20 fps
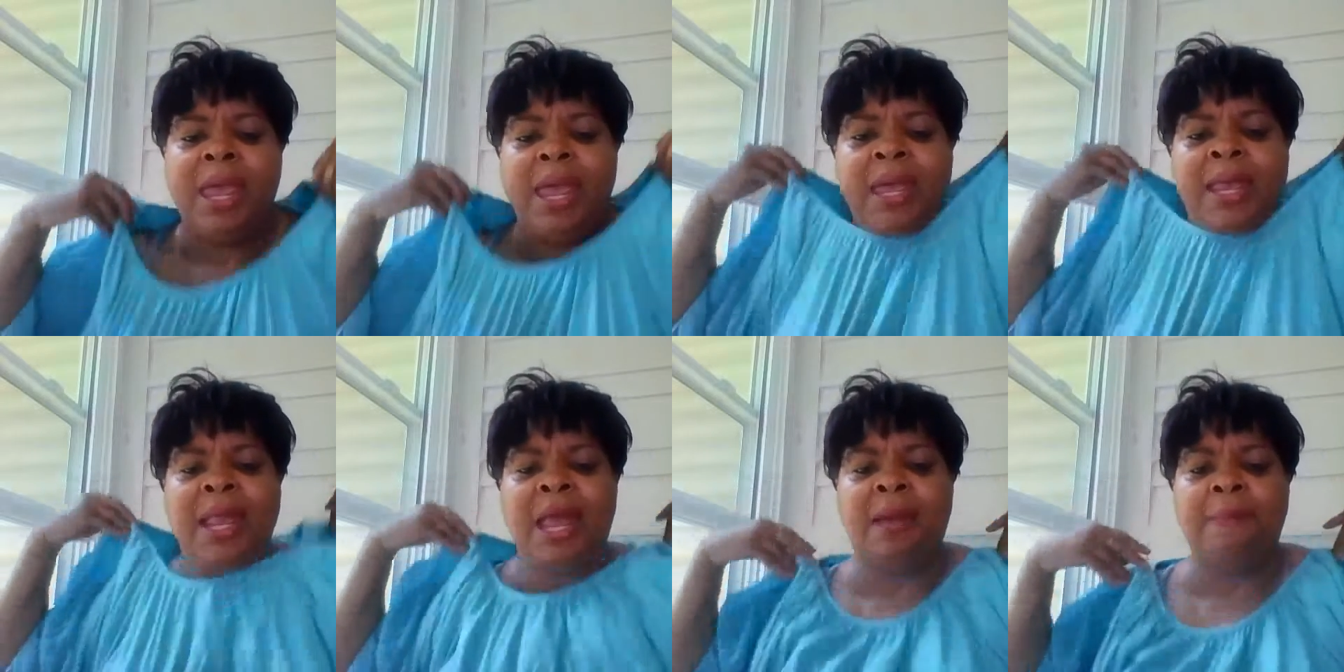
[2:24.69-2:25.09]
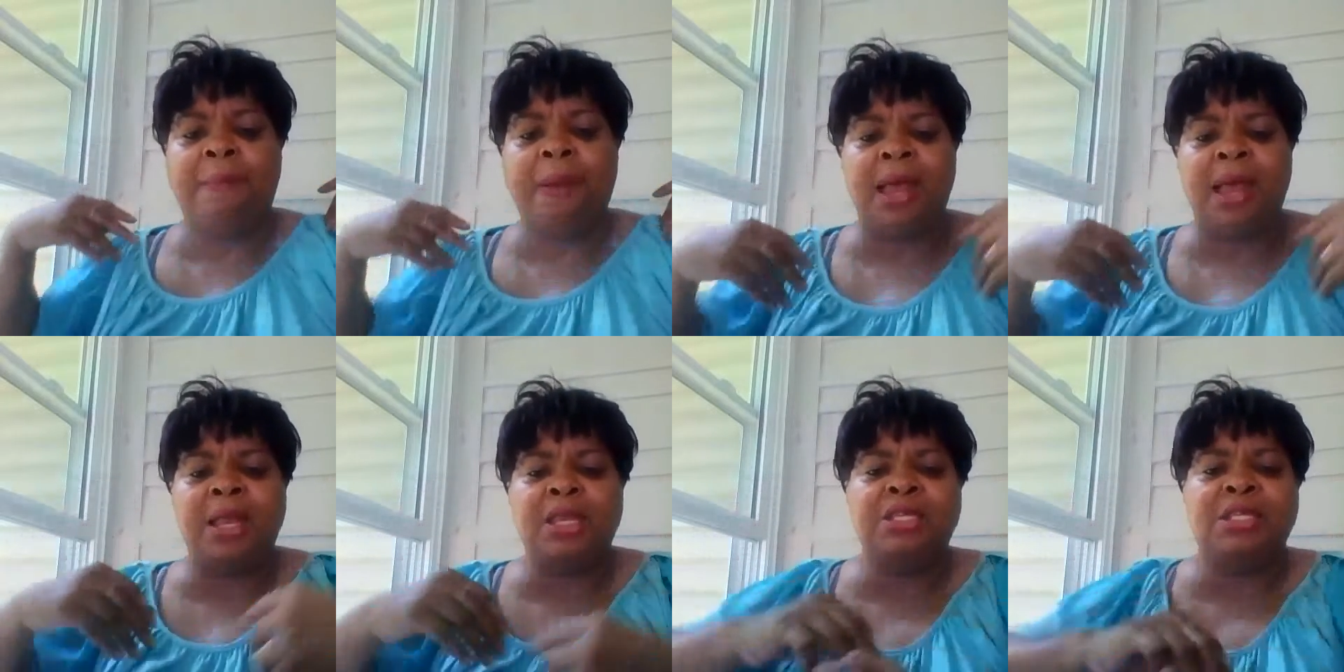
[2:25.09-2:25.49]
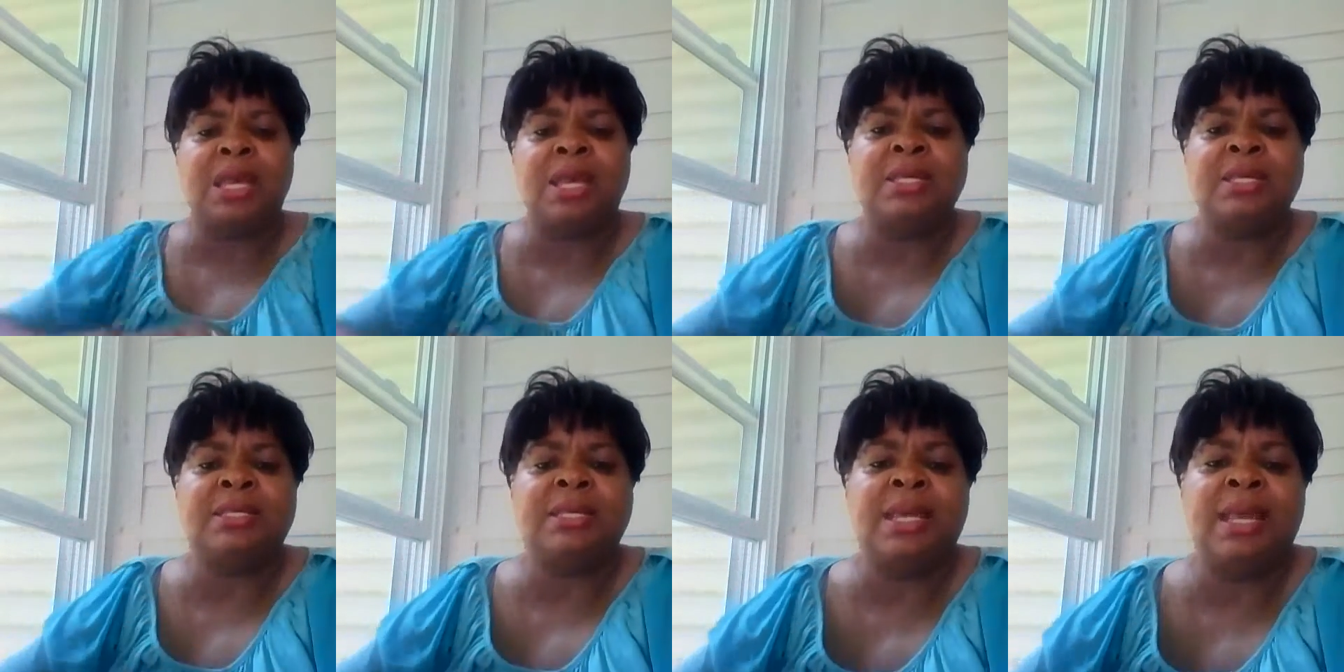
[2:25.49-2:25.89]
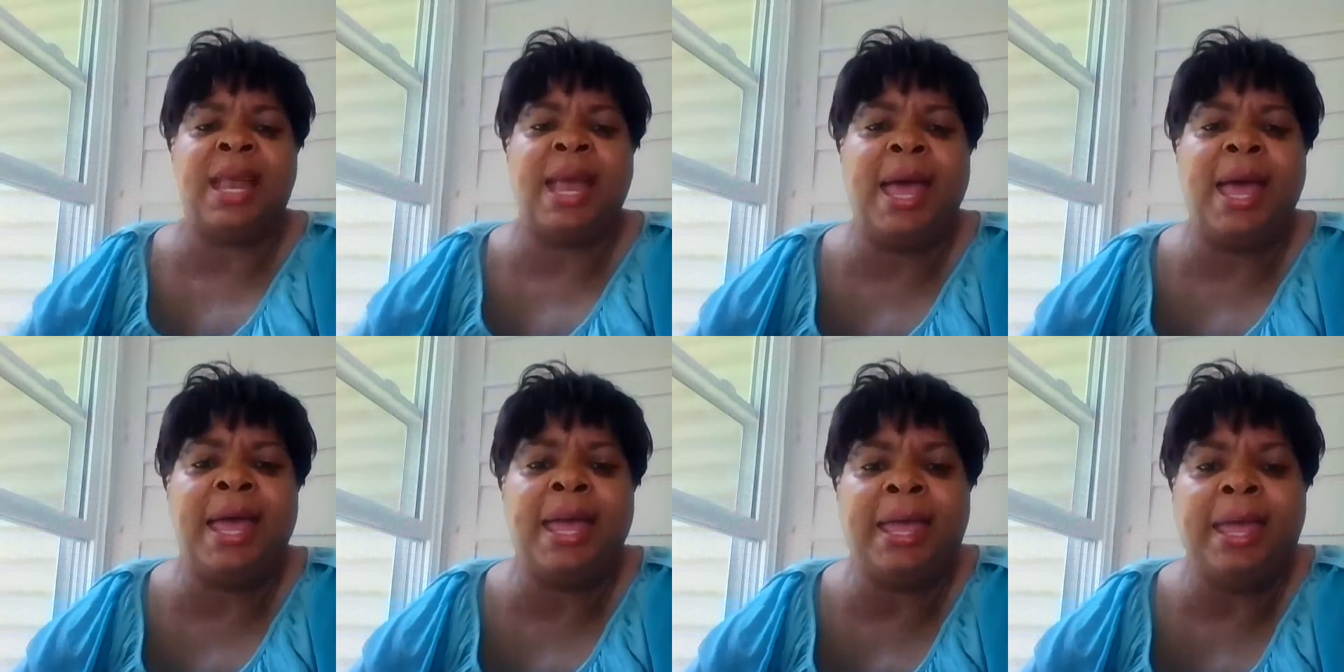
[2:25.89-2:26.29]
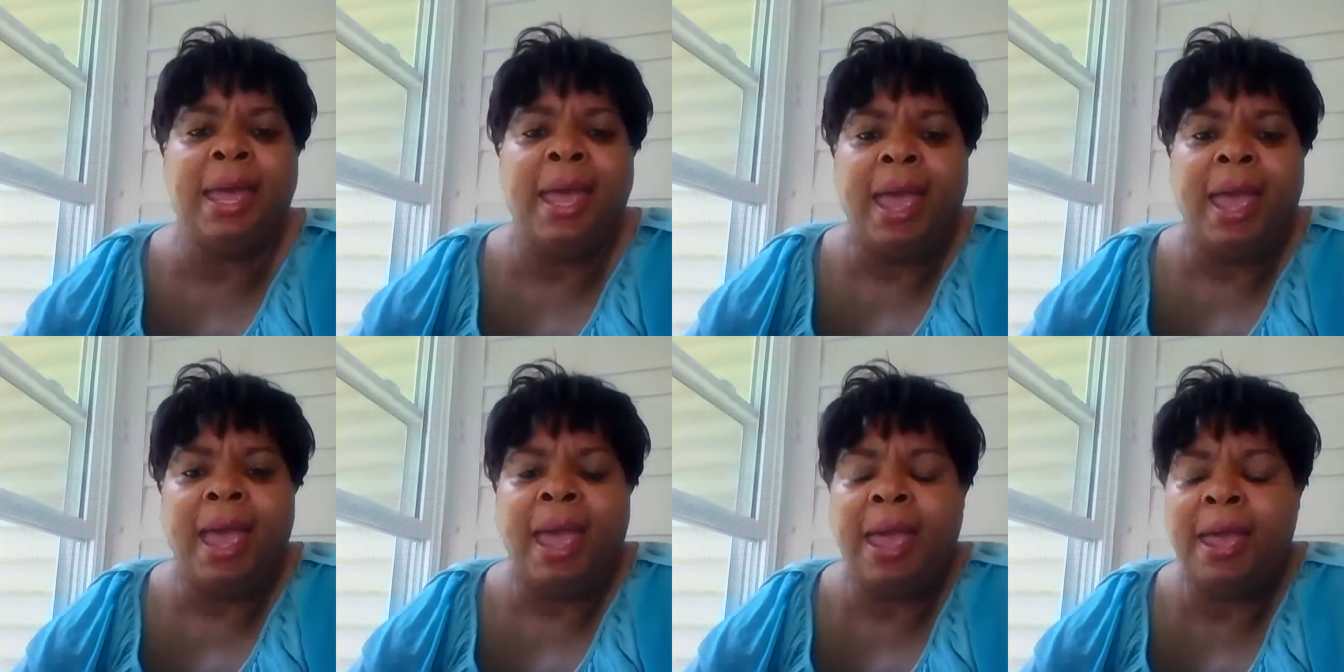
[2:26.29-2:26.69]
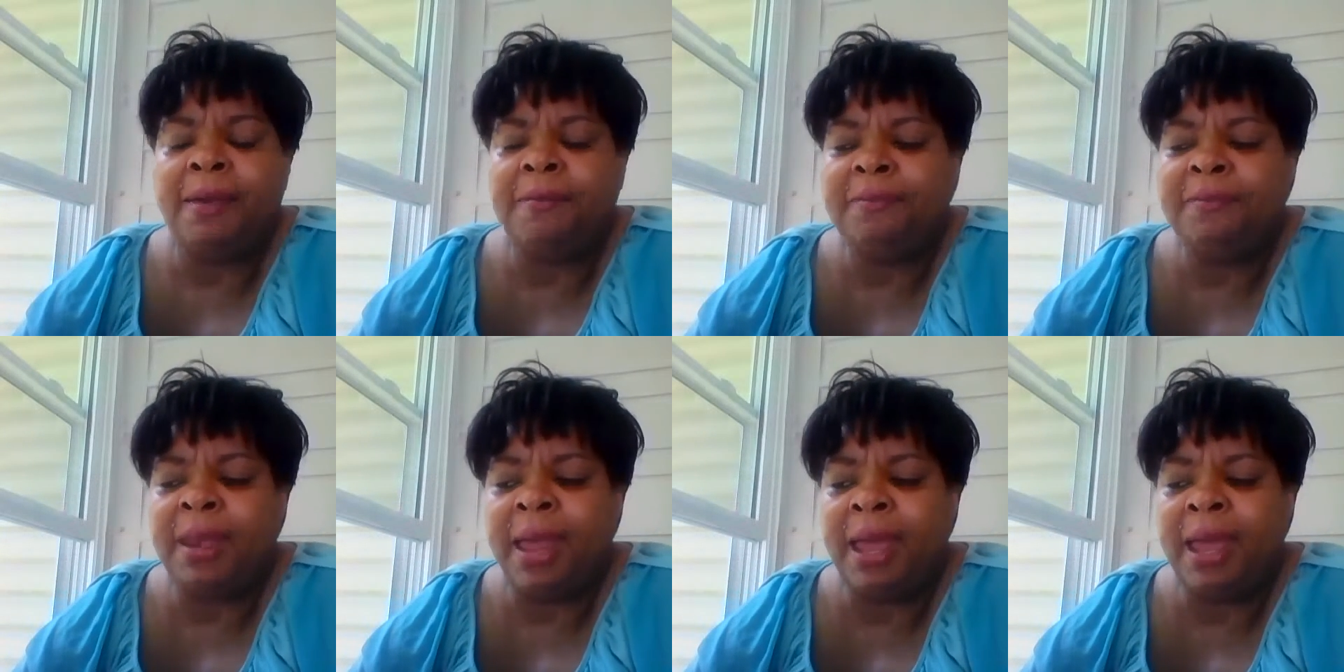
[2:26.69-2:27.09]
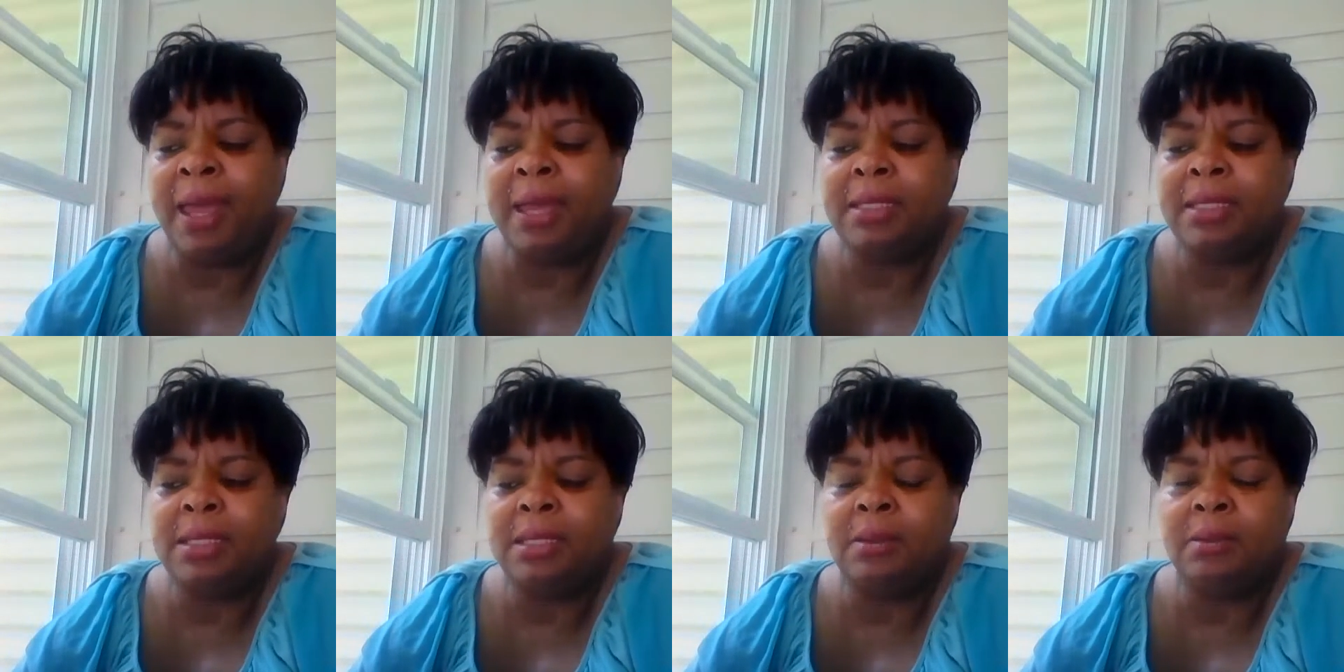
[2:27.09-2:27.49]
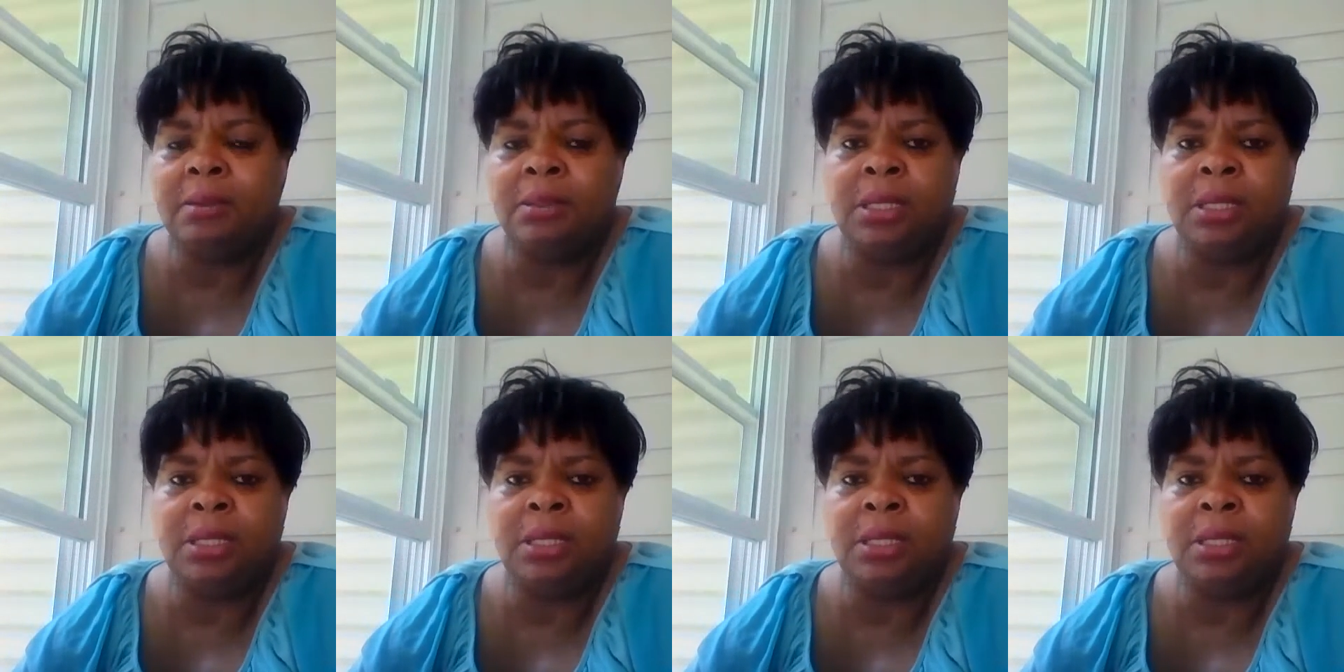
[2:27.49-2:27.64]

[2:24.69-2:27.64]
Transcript: And I apologize that I have not